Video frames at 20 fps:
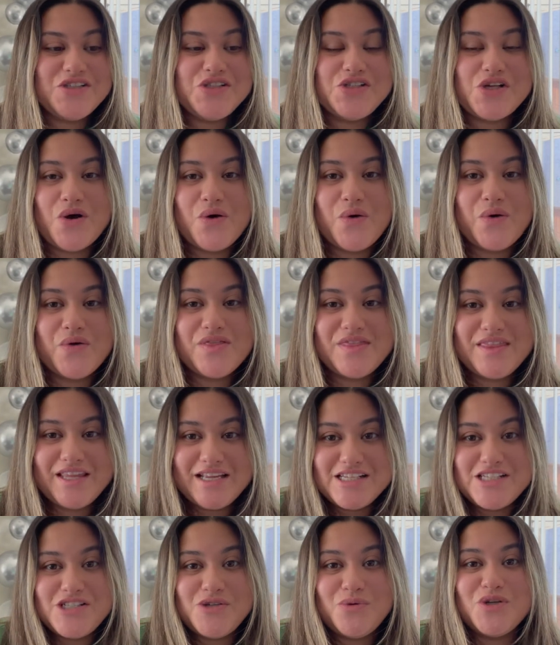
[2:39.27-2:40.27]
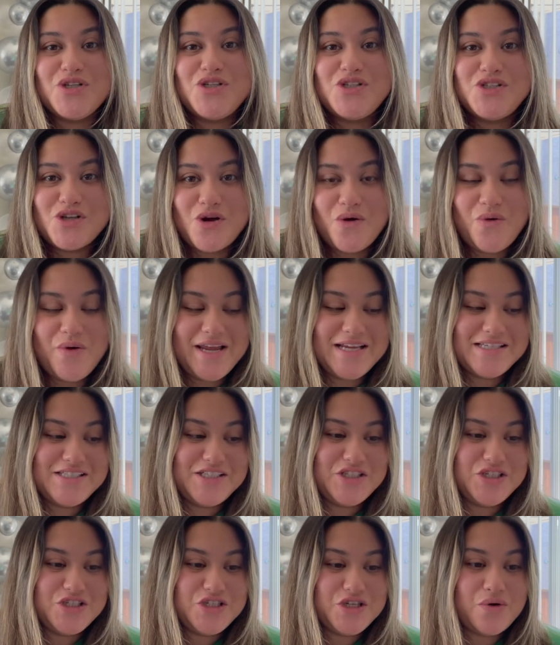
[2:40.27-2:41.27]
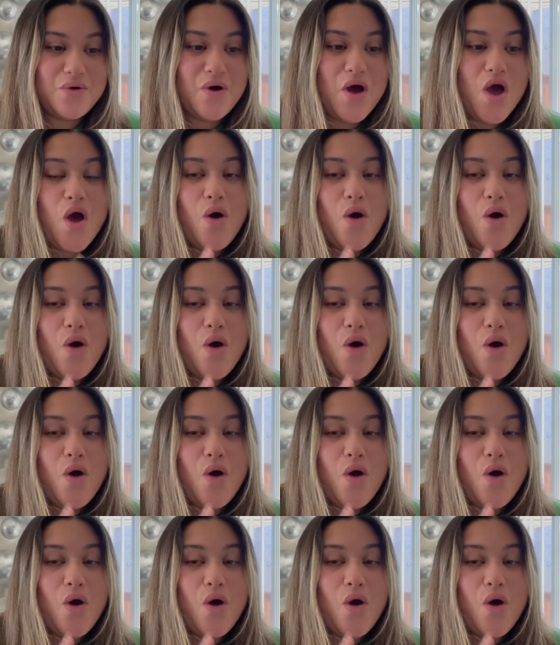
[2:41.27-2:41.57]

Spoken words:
so this was so easy to do.